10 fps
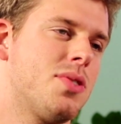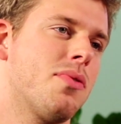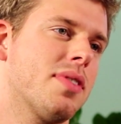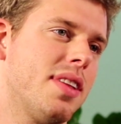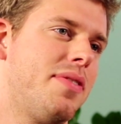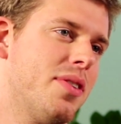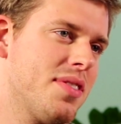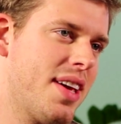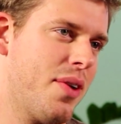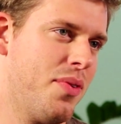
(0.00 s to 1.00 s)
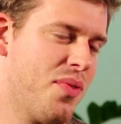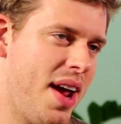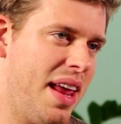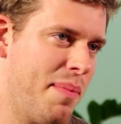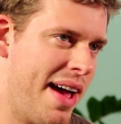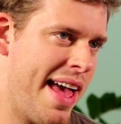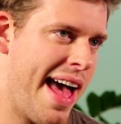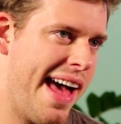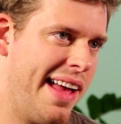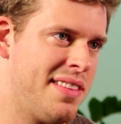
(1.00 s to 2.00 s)
So it really feels like when writing my
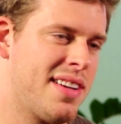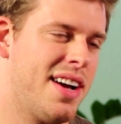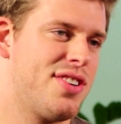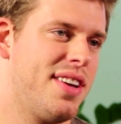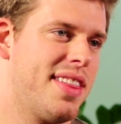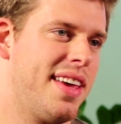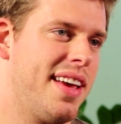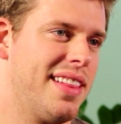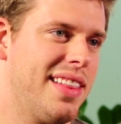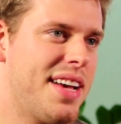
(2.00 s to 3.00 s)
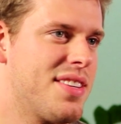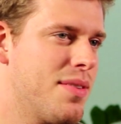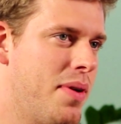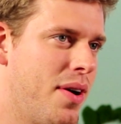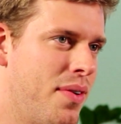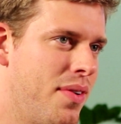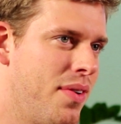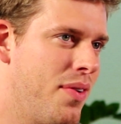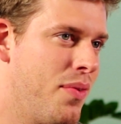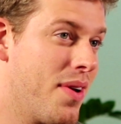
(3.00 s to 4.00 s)
ads, I should think less about
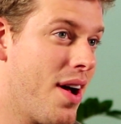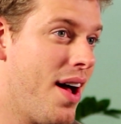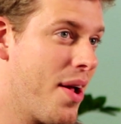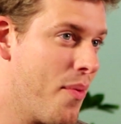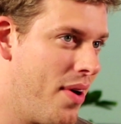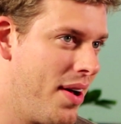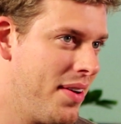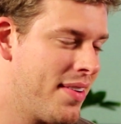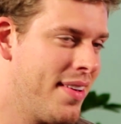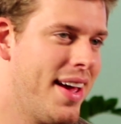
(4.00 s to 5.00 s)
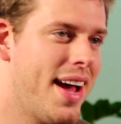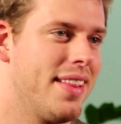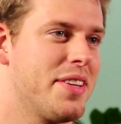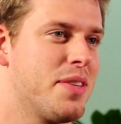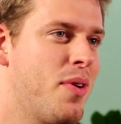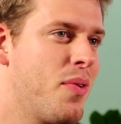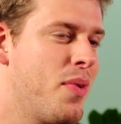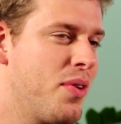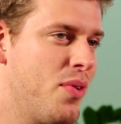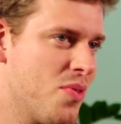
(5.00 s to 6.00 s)
what I want and less about
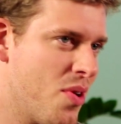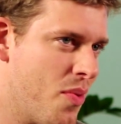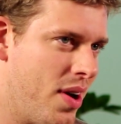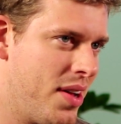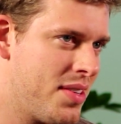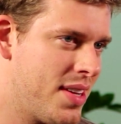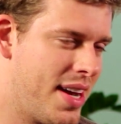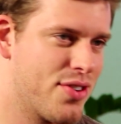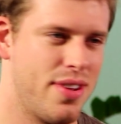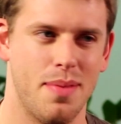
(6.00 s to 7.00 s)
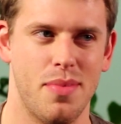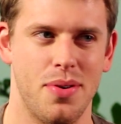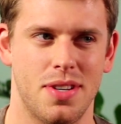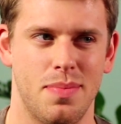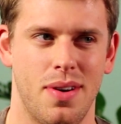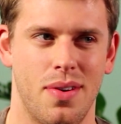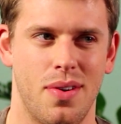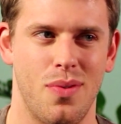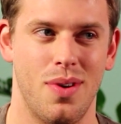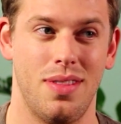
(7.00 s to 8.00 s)
what Google wants, and actually the most about
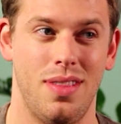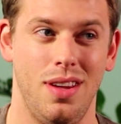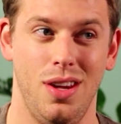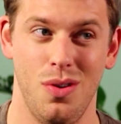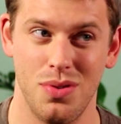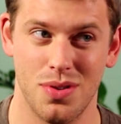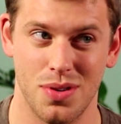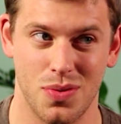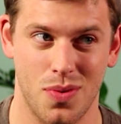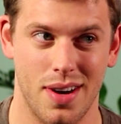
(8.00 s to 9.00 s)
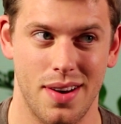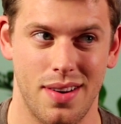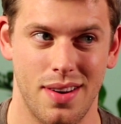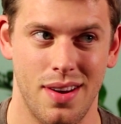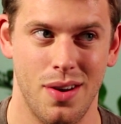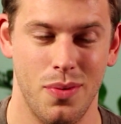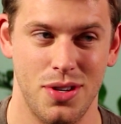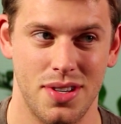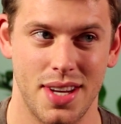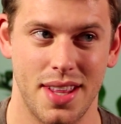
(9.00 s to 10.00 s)
what the users want. Would
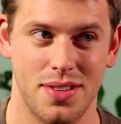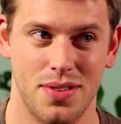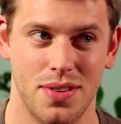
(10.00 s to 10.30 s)
you say that's